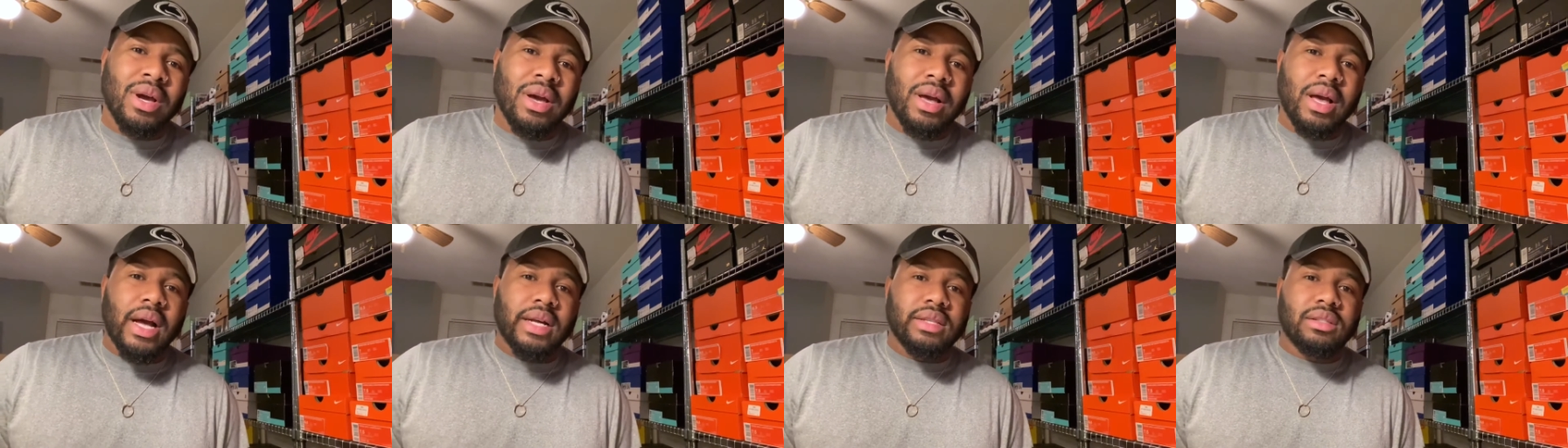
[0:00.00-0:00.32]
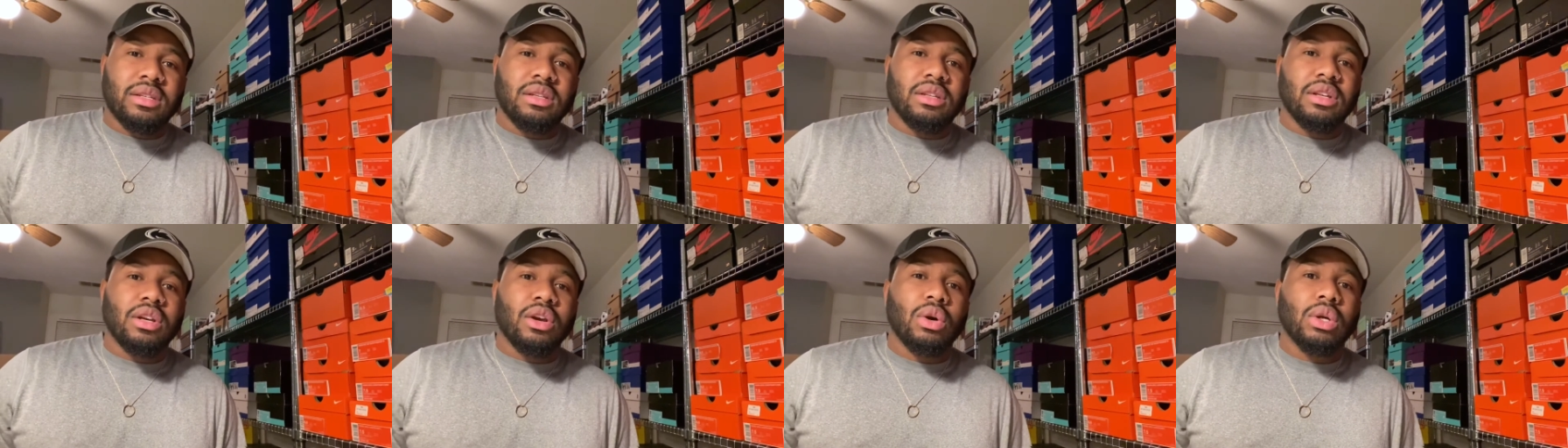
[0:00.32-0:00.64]
I
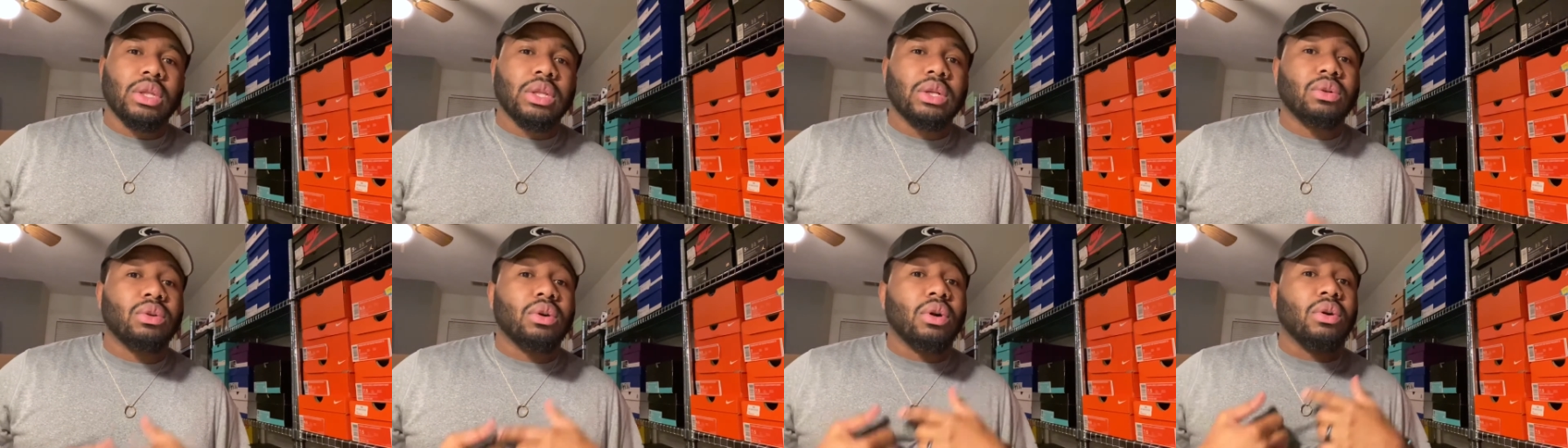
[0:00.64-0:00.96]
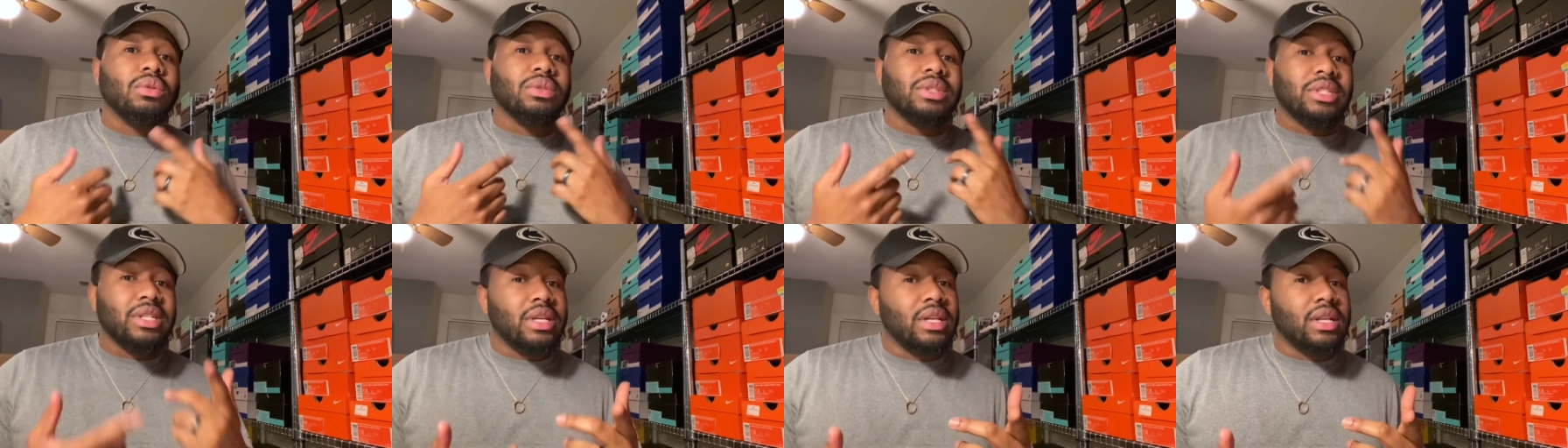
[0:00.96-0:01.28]
tend to go a little
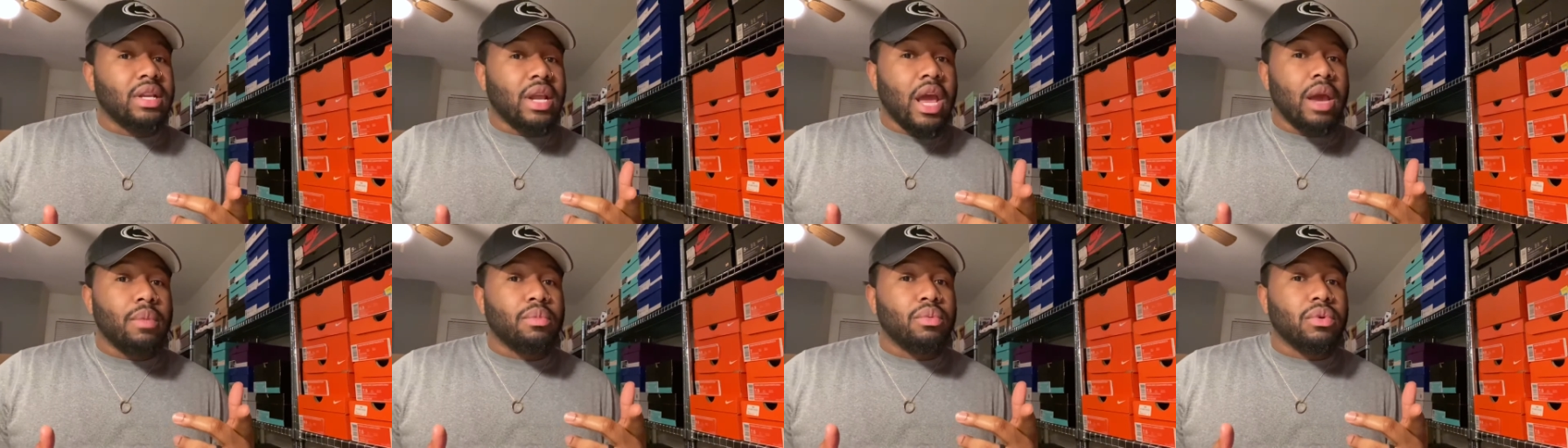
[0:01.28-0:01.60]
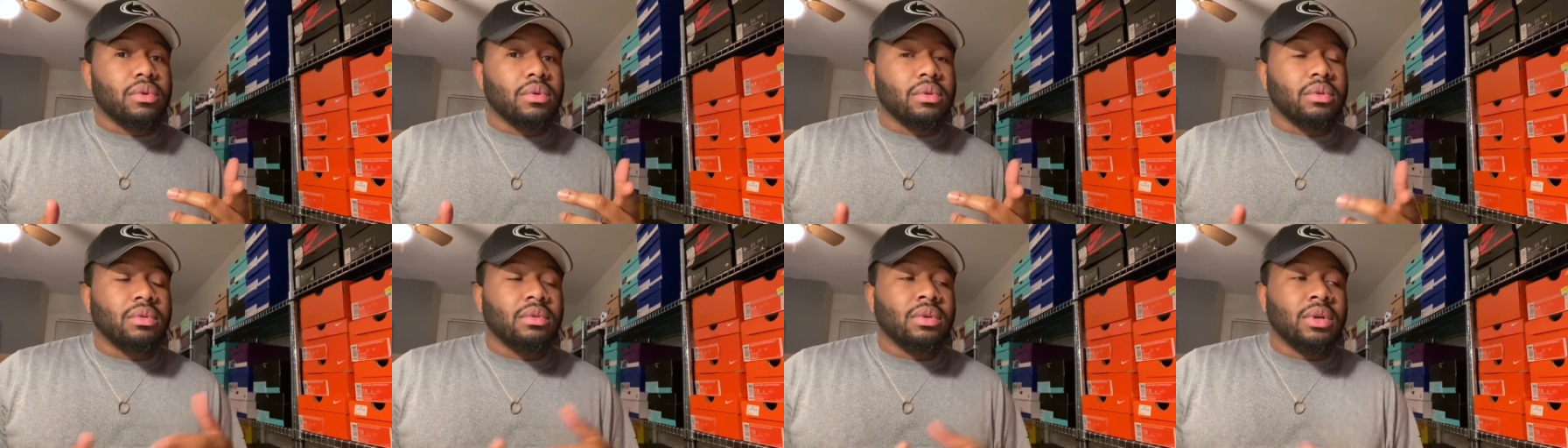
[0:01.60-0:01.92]
OD in
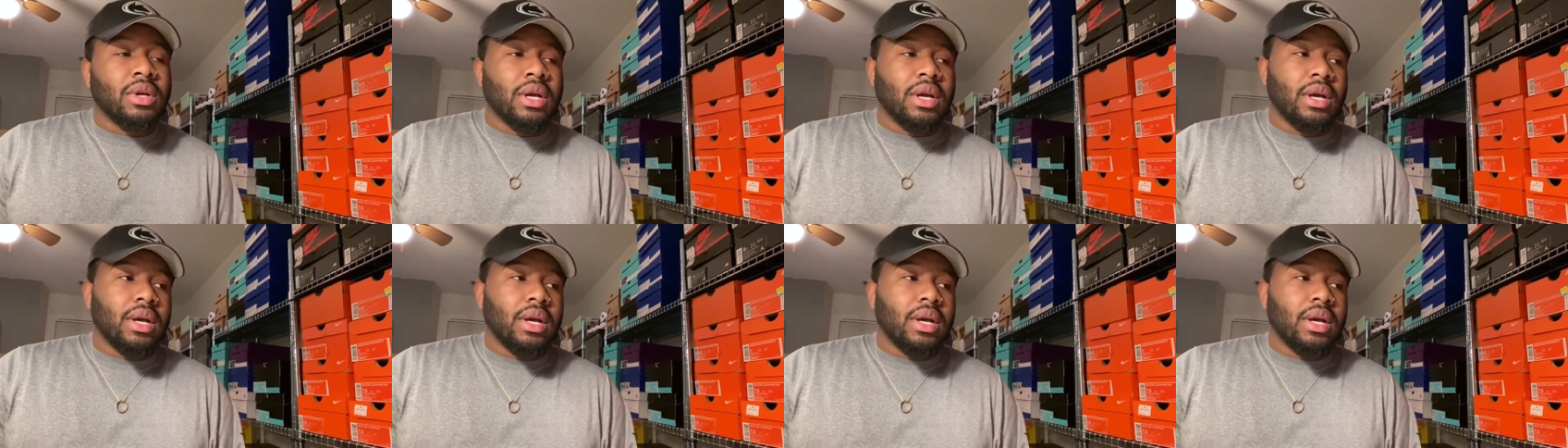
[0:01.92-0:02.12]
April.